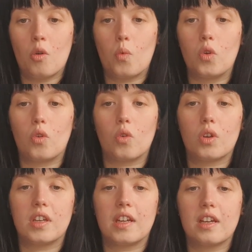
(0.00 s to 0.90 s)
were
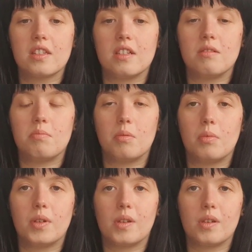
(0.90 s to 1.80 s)
not connected but
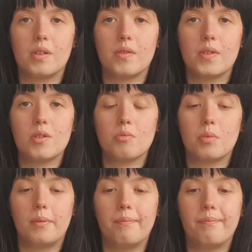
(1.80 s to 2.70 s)
were
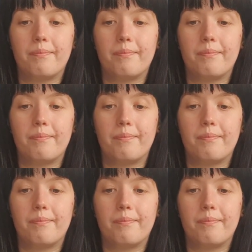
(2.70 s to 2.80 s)
individual.